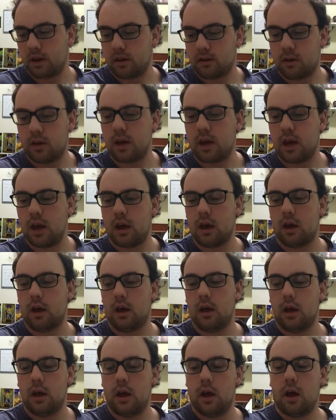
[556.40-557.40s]
So yeah.
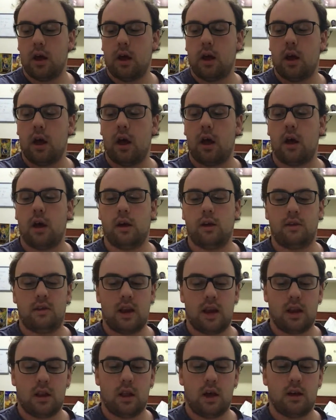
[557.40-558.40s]

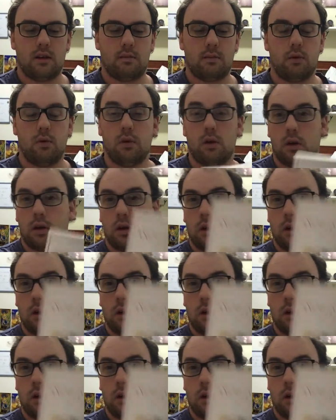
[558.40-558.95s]
Second last book